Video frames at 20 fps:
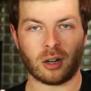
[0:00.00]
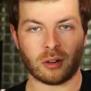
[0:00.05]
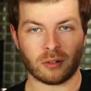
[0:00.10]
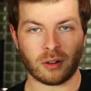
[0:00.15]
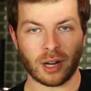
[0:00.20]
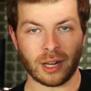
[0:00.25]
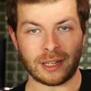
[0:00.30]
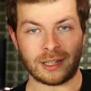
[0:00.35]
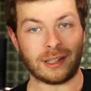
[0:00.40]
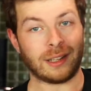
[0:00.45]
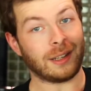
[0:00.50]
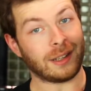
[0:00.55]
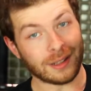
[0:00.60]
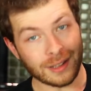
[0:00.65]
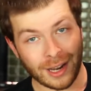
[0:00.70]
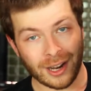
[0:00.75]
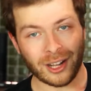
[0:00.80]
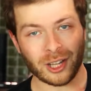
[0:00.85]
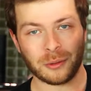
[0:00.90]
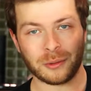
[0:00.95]
All right,
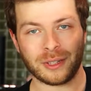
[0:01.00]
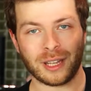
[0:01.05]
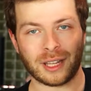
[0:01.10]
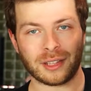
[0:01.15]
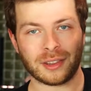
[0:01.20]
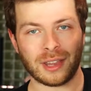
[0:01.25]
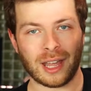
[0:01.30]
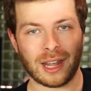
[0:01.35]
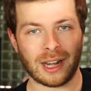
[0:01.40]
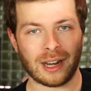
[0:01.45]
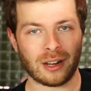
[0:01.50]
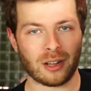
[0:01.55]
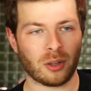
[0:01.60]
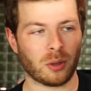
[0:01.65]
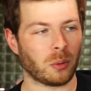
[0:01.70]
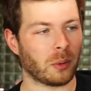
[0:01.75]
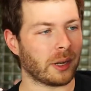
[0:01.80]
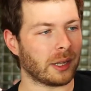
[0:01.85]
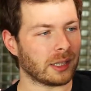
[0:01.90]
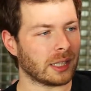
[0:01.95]
now that we got that out of
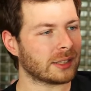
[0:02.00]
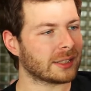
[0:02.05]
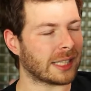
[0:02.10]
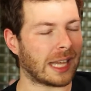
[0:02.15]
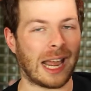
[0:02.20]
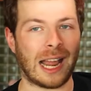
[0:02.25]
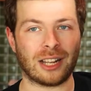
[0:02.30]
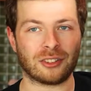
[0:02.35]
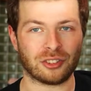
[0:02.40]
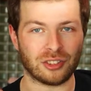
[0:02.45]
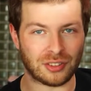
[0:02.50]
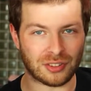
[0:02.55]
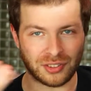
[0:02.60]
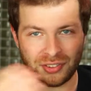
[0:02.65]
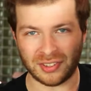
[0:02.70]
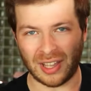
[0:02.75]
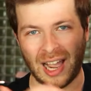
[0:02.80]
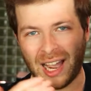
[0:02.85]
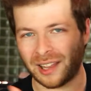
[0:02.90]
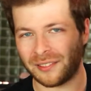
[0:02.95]
the way, let's actually
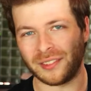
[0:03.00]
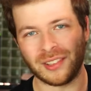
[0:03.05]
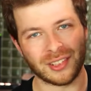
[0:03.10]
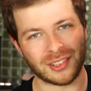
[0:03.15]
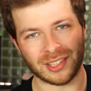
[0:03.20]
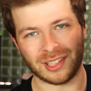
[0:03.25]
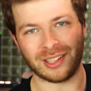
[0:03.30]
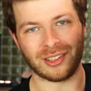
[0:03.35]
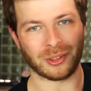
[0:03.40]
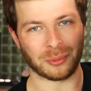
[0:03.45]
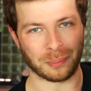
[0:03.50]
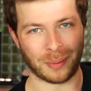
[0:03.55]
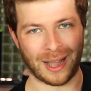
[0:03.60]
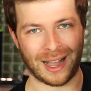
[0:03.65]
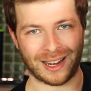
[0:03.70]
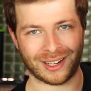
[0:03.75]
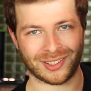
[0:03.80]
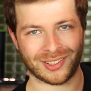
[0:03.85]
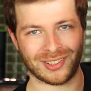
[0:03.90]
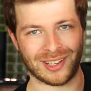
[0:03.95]
dive into this
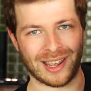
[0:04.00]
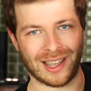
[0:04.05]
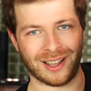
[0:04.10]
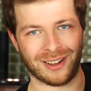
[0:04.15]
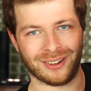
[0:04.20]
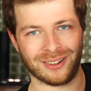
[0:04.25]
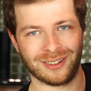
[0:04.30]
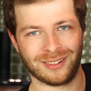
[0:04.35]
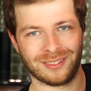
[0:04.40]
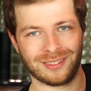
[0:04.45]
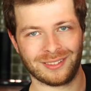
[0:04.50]
box now.